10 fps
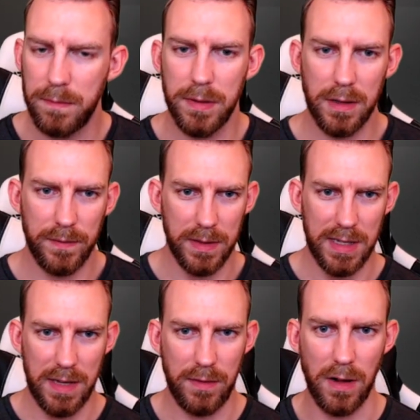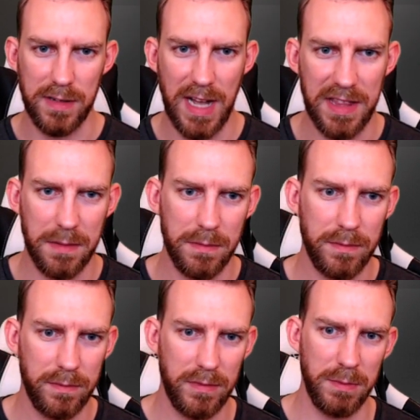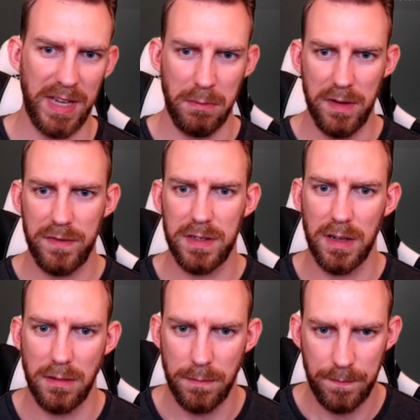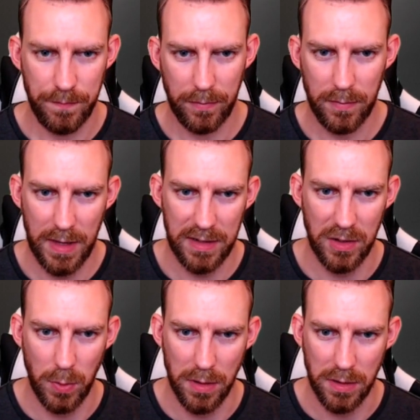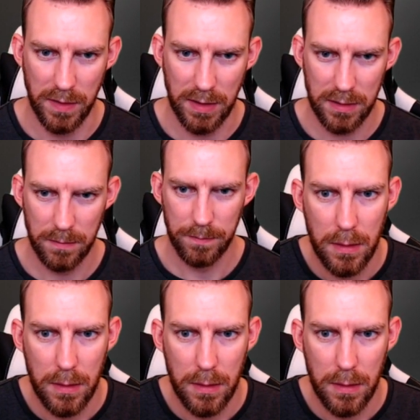but obviously you've got to add them to begin with, so that's just one of those things.